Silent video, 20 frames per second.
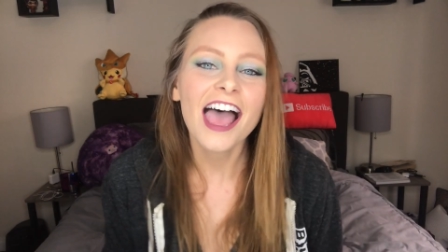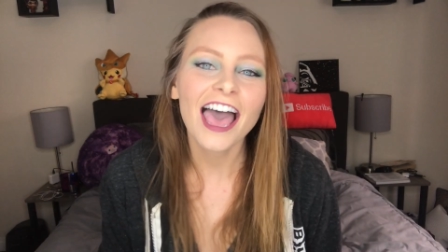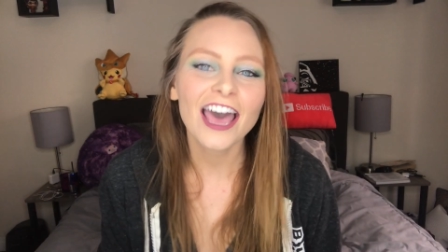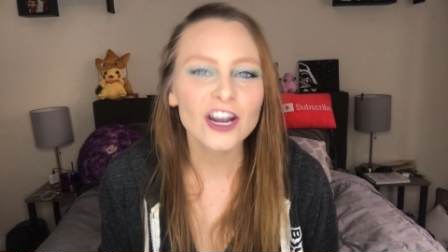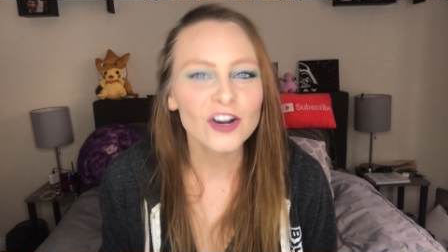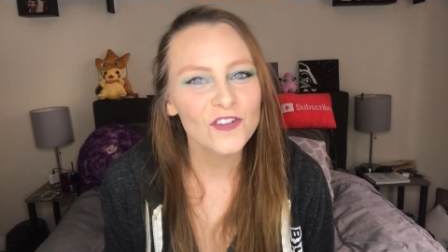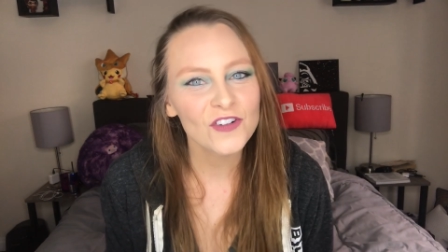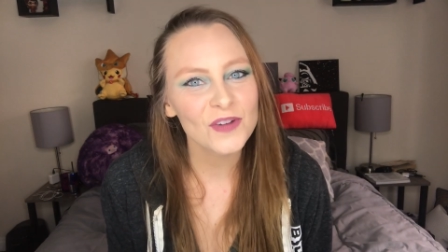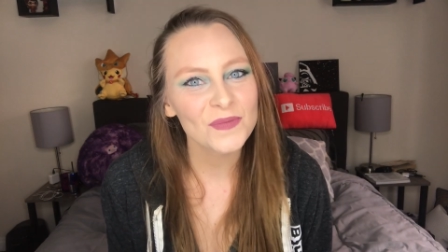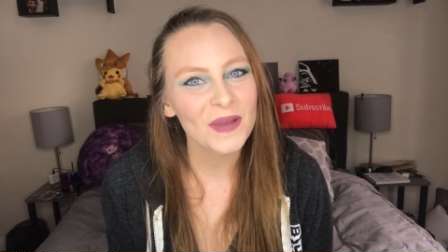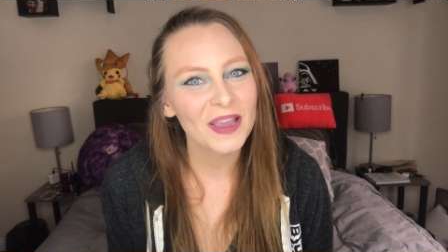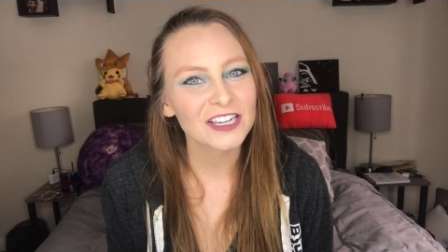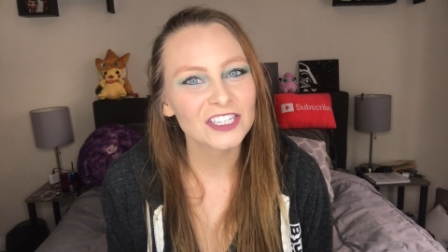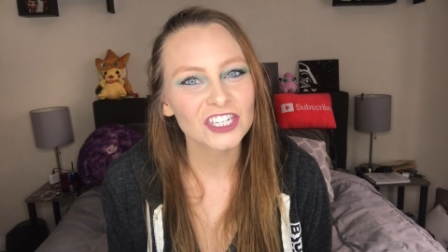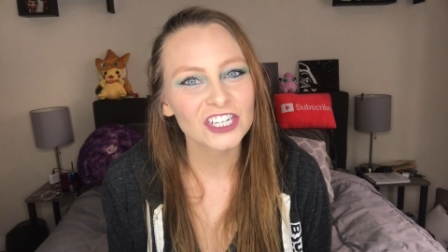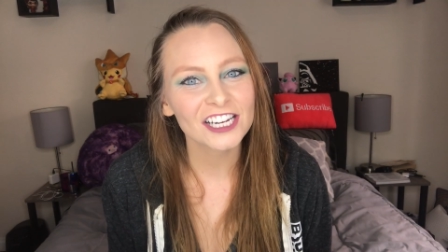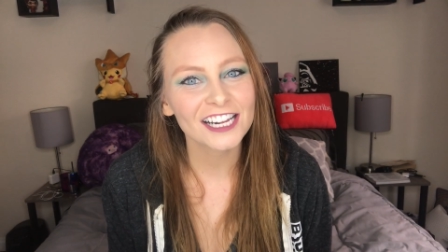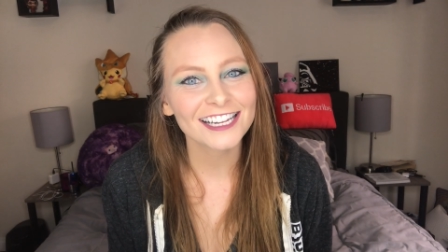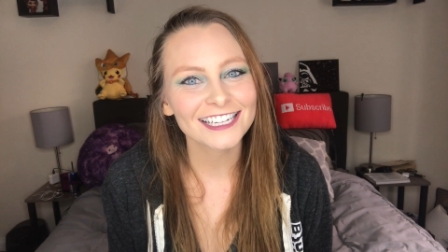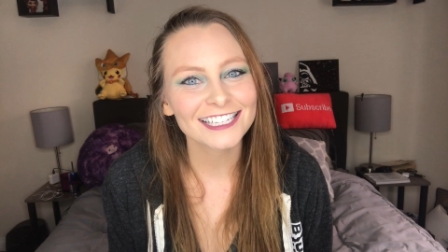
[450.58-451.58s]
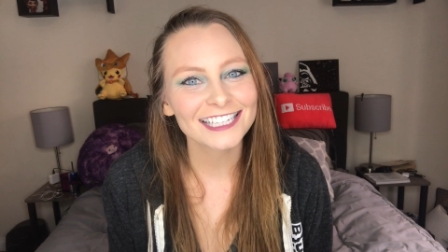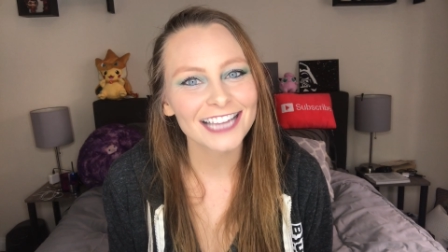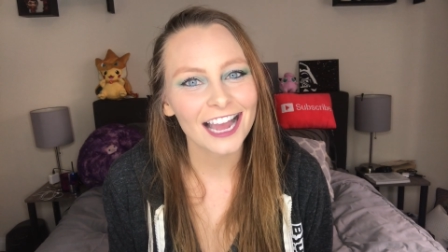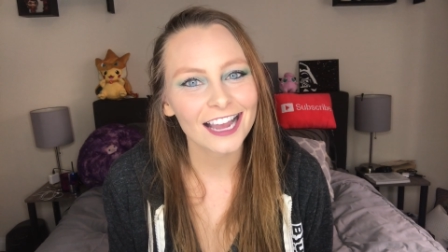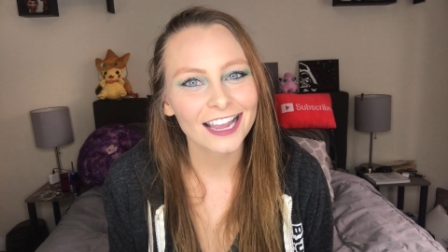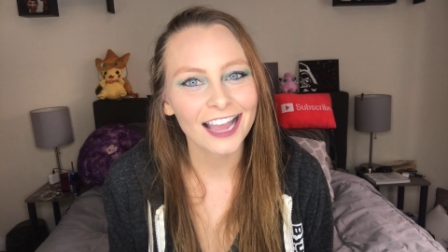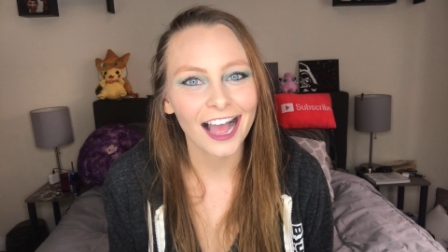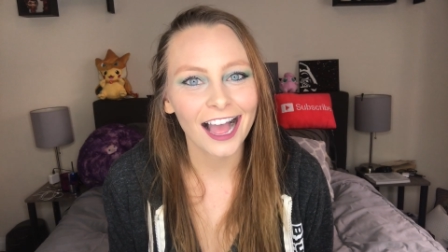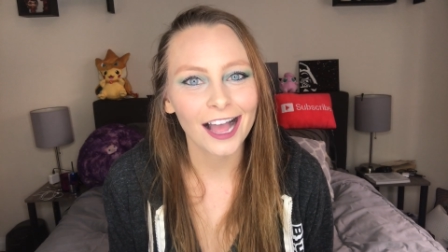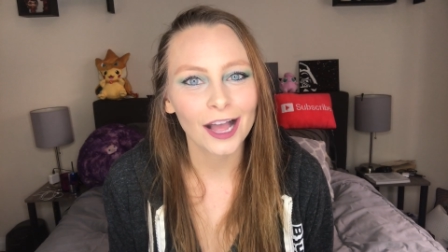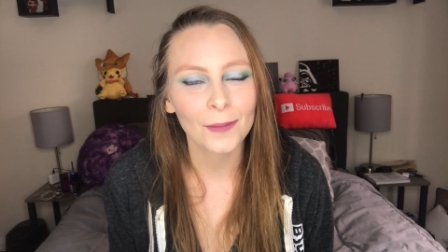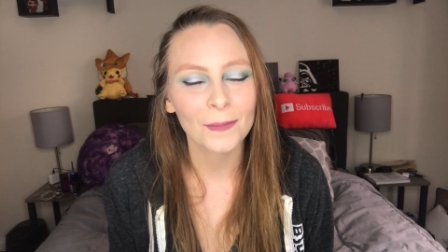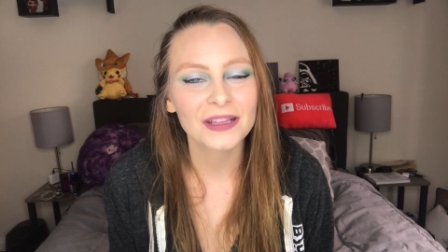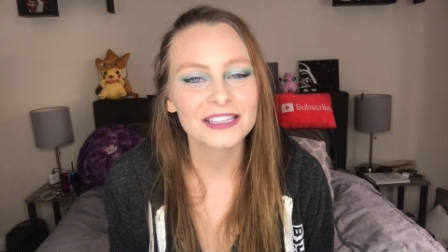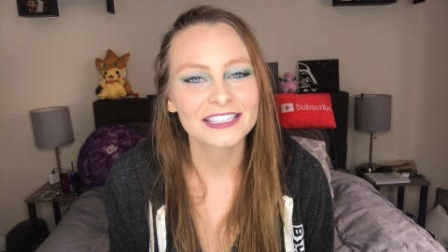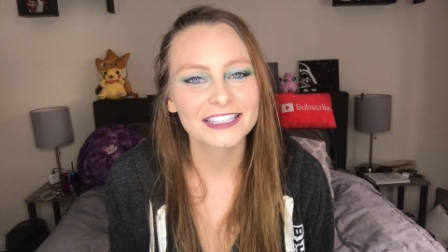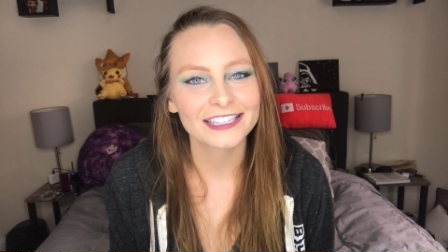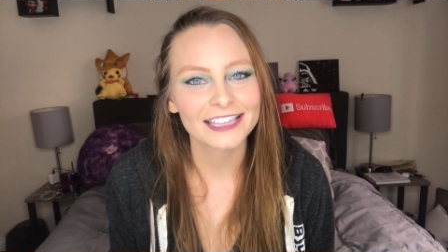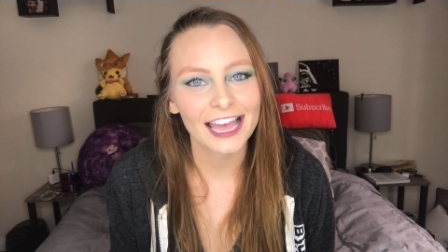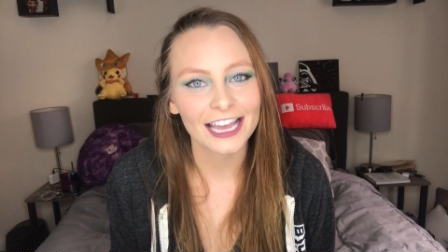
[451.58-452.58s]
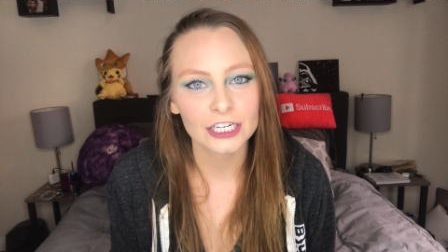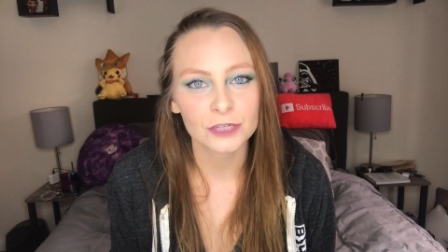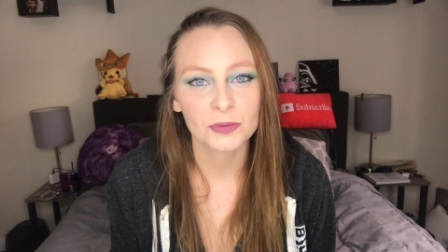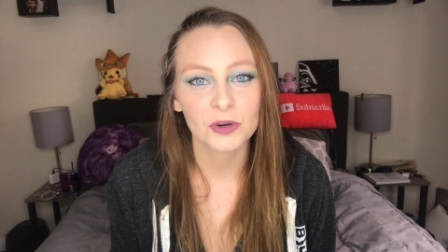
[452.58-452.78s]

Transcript: head over to patreon dot com slash